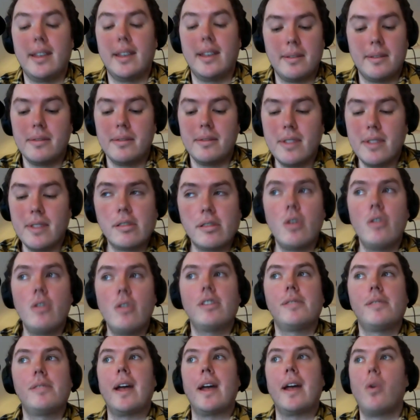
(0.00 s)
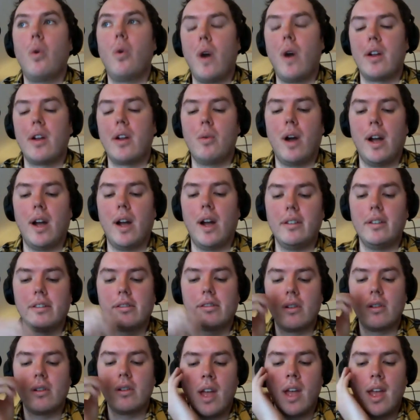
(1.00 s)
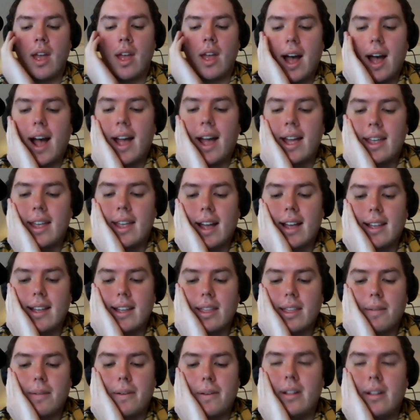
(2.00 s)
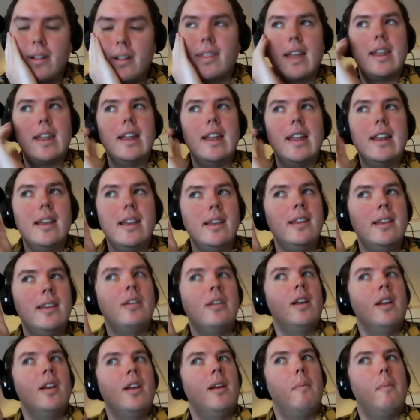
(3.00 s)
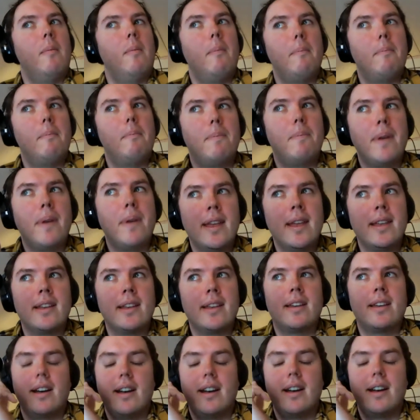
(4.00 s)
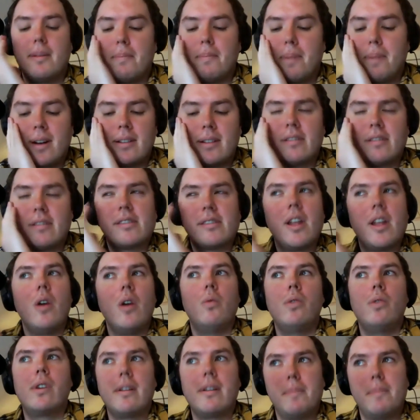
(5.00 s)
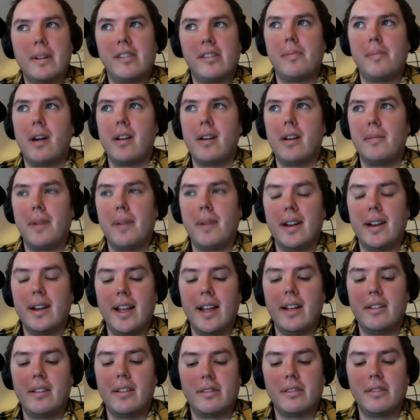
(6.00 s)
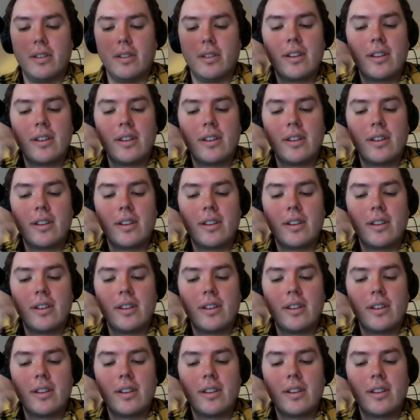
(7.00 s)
This goes back quite a while. So I get the feeling that any big bugs would have been spotted by now. So it's